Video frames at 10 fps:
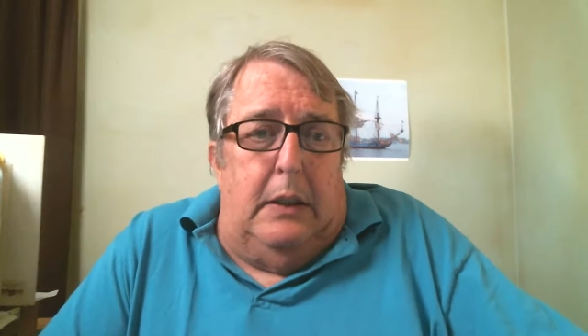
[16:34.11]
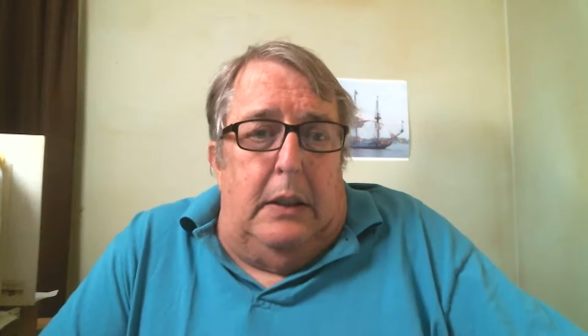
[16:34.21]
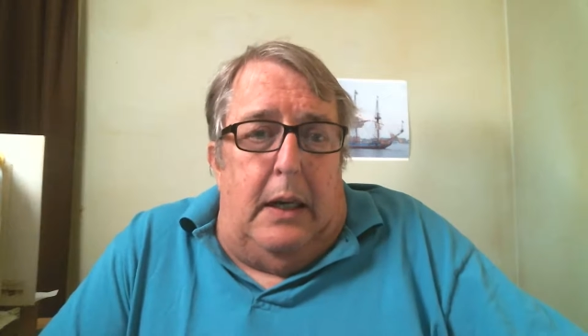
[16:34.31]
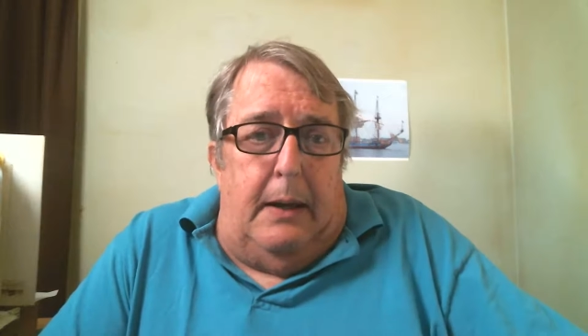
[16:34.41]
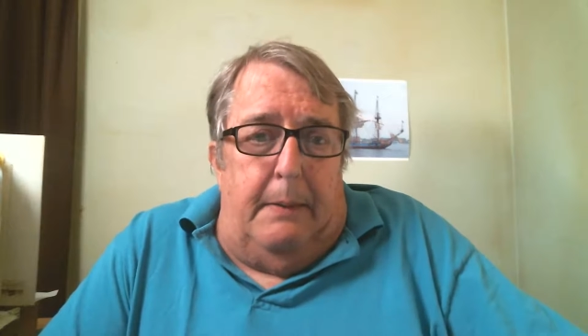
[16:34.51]

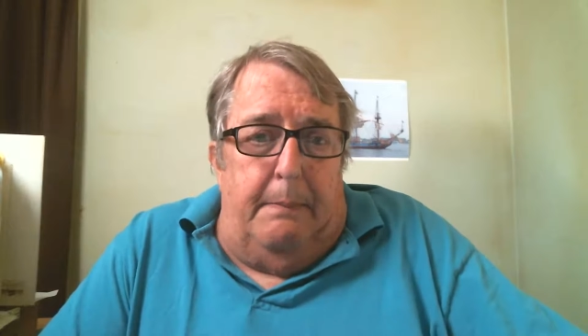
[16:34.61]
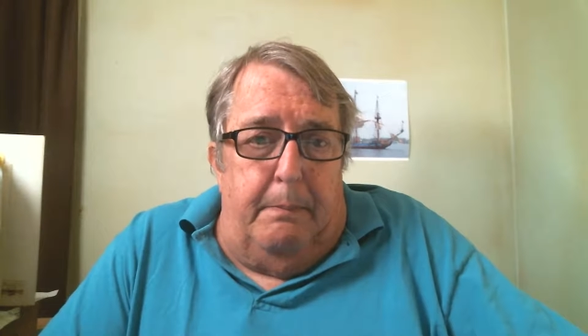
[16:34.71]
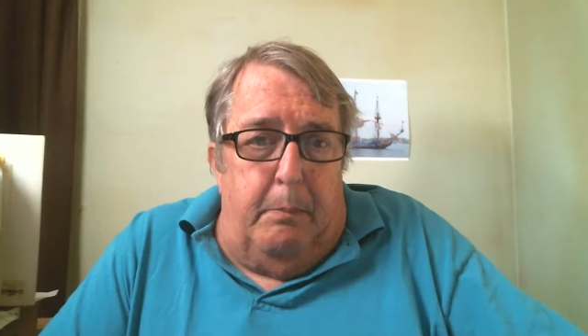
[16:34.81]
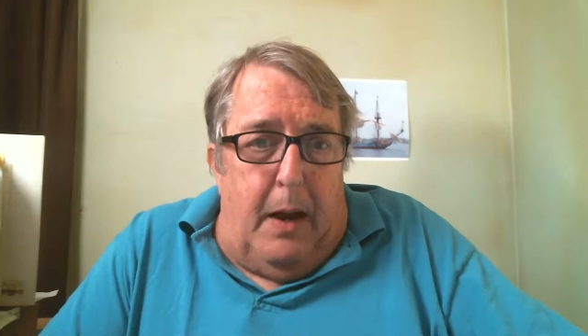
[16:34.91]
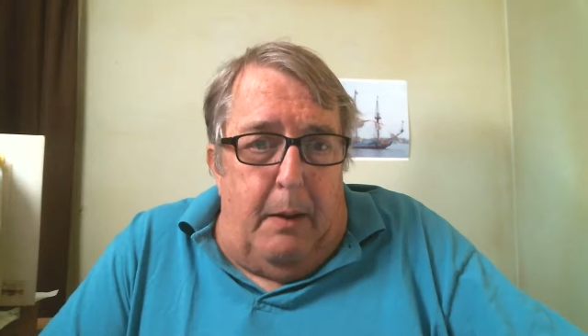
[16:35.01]

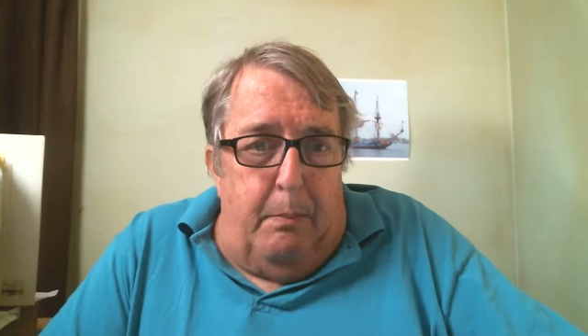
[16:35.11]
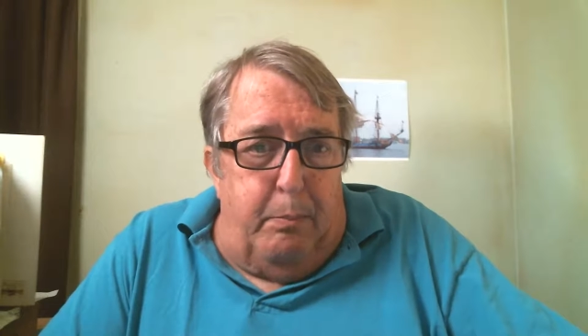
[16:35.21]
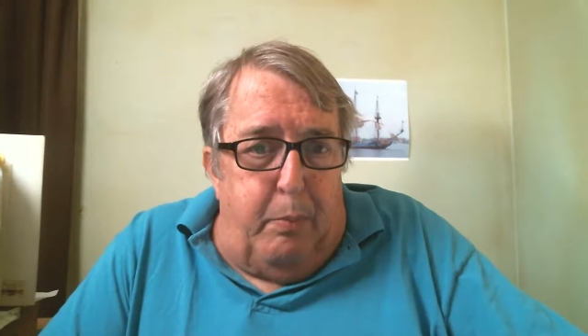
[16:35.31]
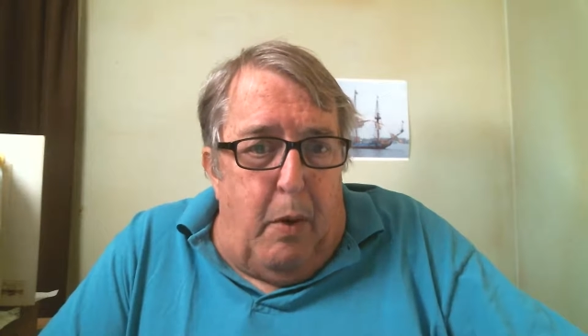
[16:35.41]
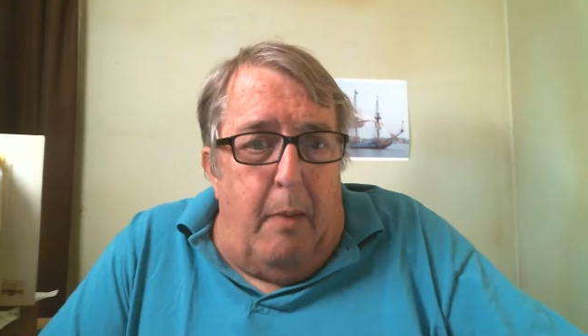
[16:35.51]
my
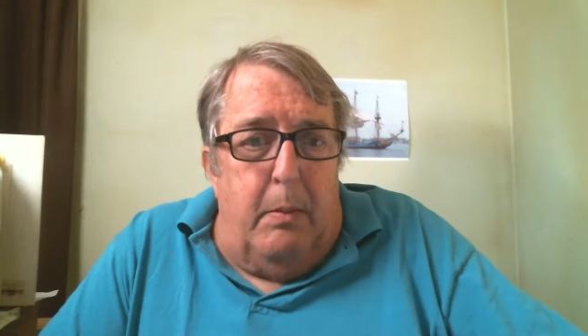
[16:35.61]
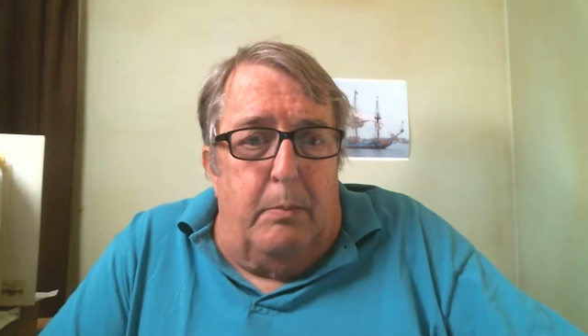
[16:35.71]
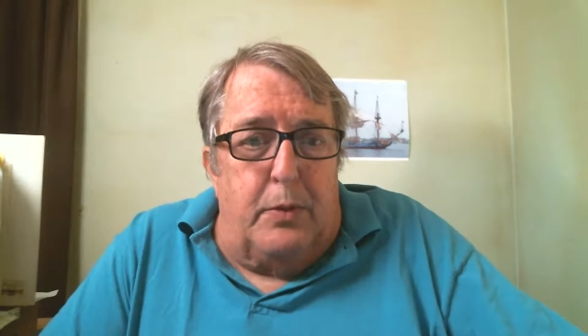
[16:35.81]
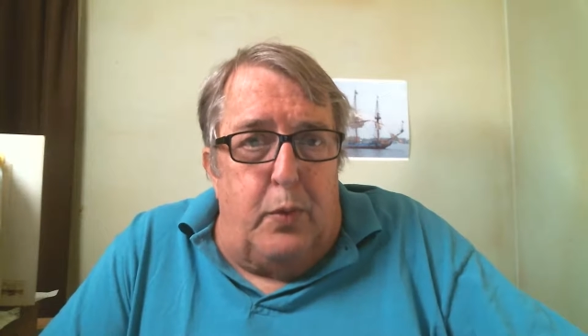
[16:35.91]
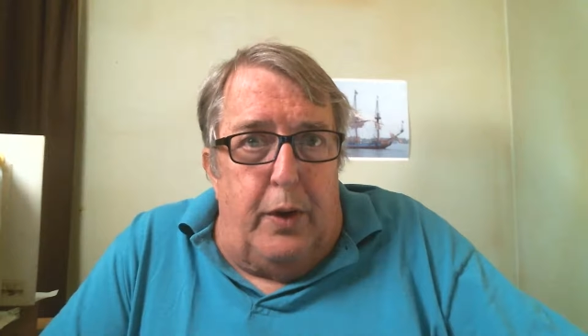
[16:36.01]

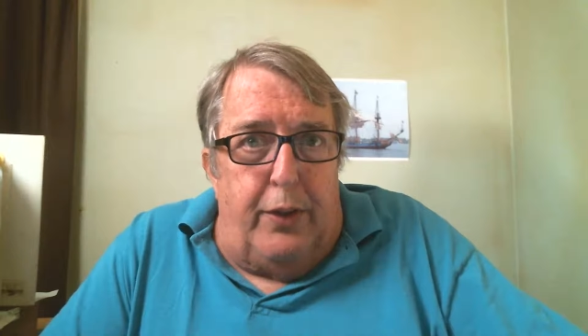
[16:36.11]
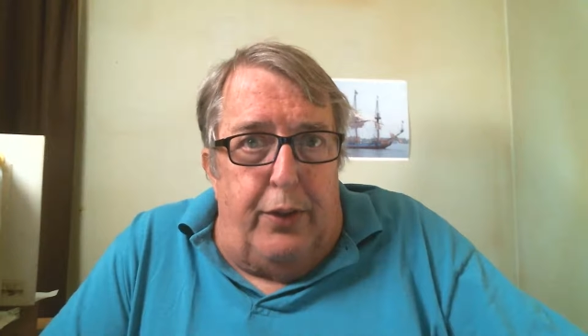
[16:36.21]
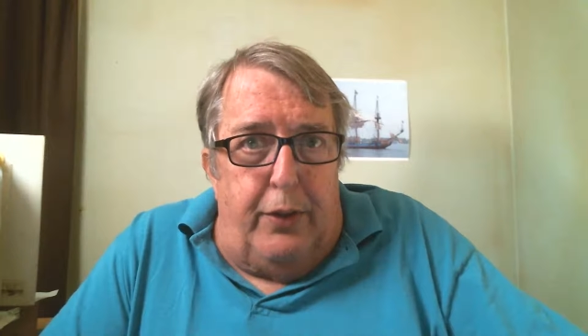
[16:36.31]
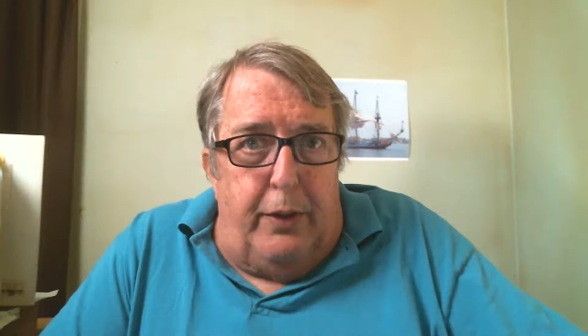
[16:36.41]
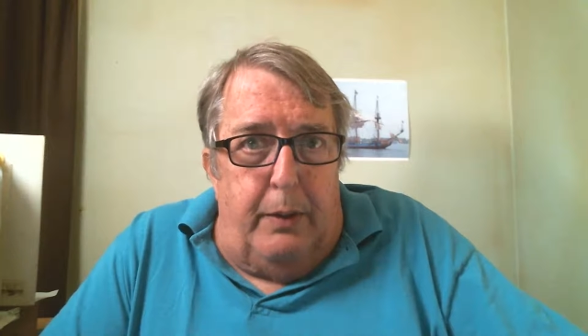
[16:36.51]
problems with
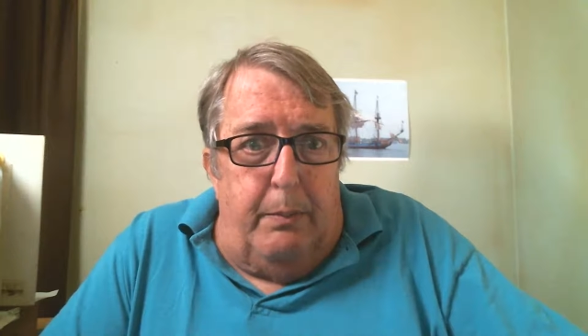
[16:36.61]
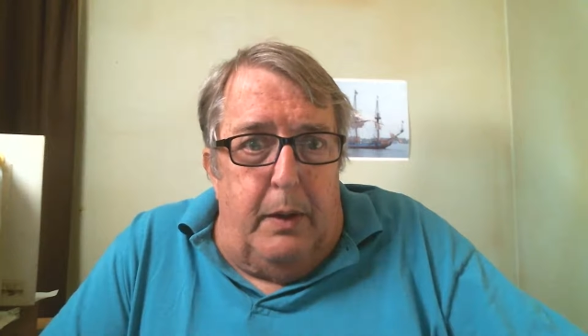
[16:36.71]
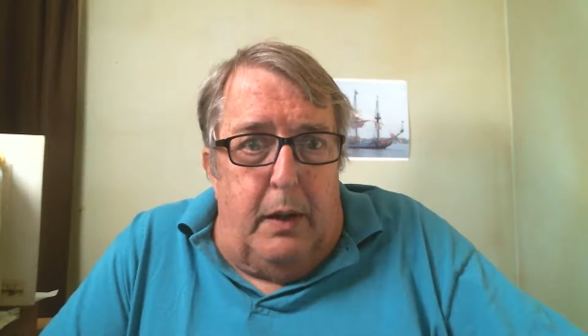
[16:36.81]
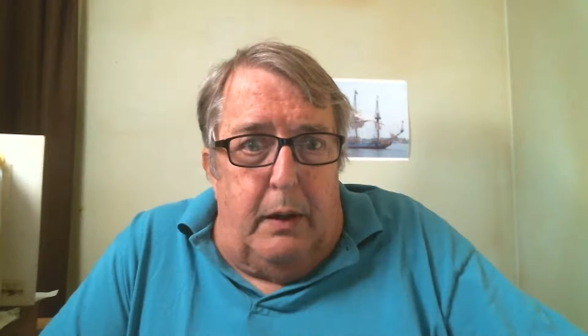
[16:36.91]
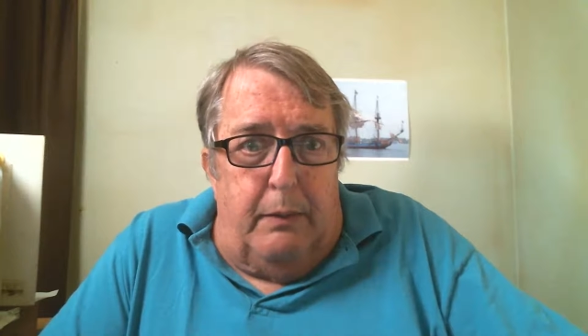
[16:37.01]

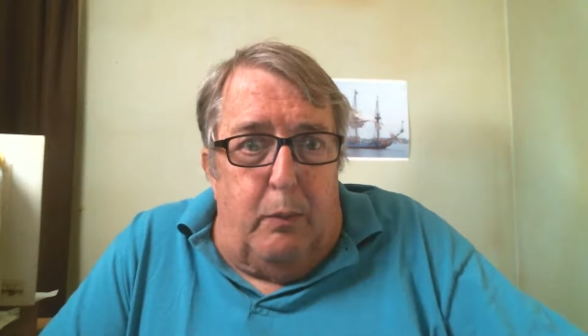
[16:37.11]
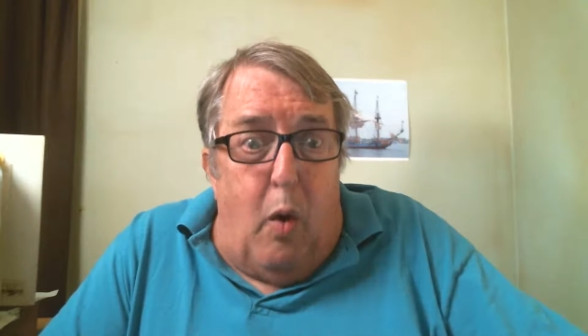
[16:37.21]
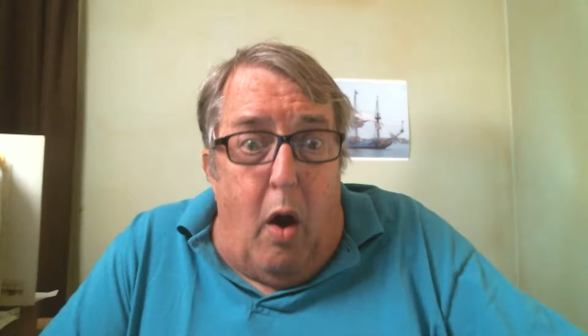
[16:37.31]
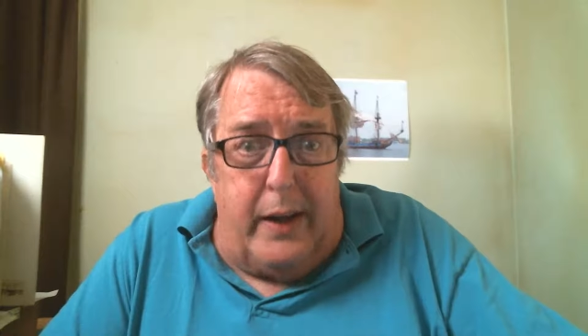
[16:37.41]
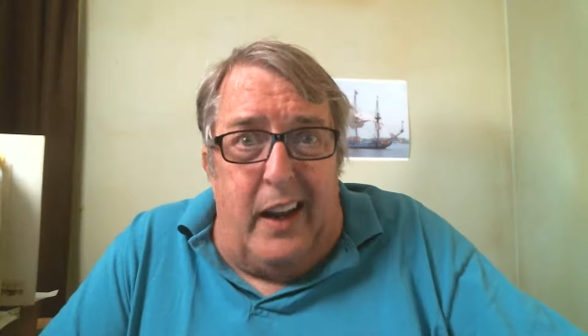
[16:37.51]

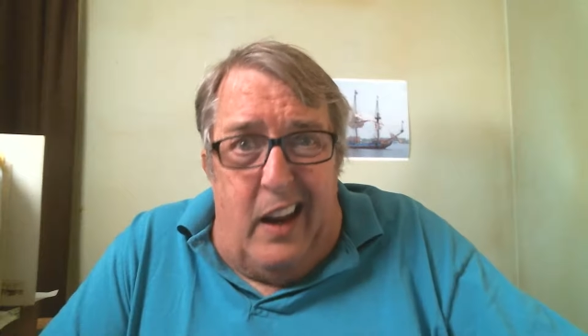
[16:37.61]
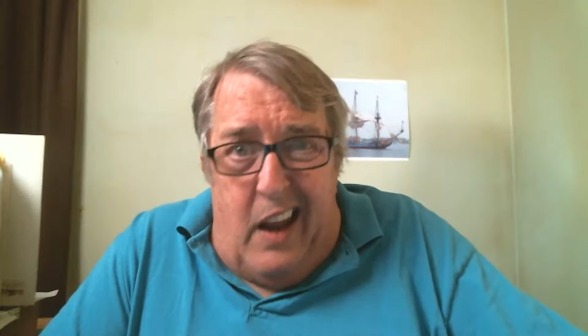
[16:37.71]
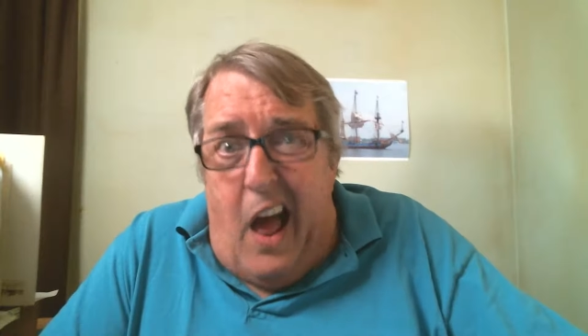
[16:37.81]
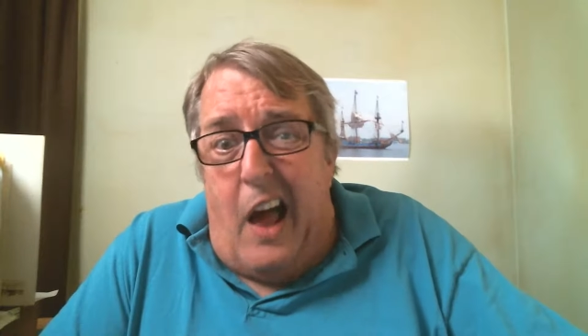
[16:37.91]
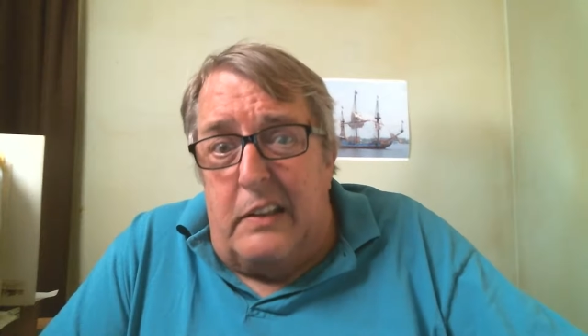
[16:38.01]
walking a
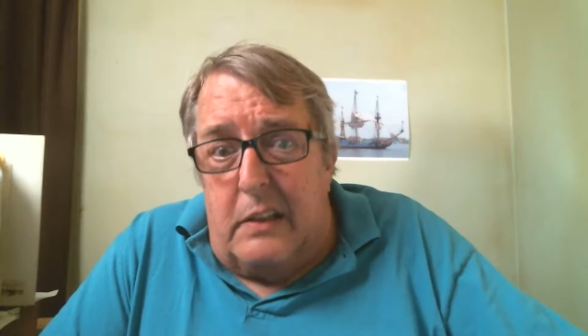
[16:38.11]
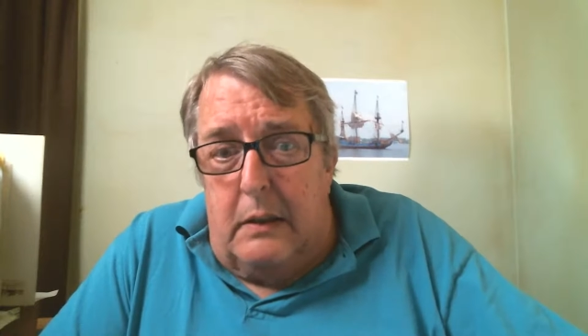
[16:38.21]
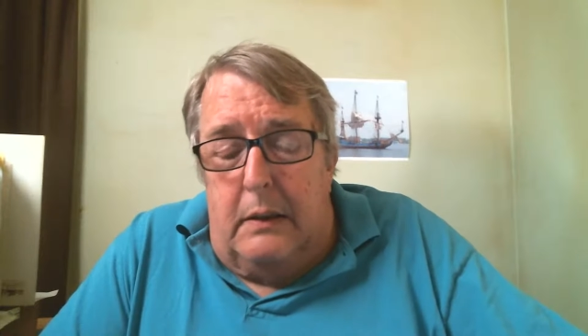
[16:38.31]
lot,